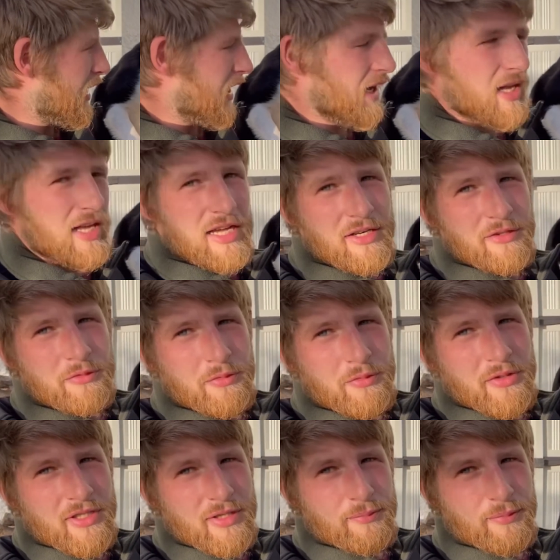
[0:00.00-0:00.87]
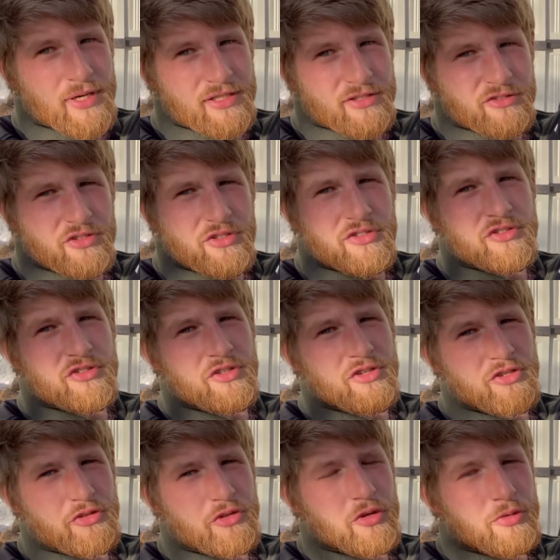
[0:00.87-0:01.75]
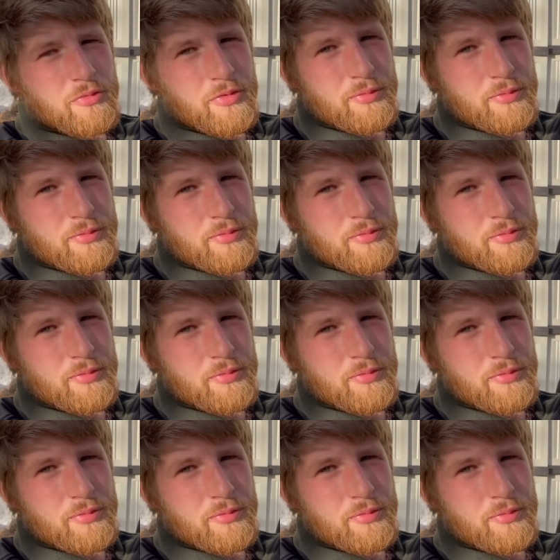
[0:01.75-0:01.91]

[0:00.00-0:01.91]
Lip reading: and we'll get back to sort of normal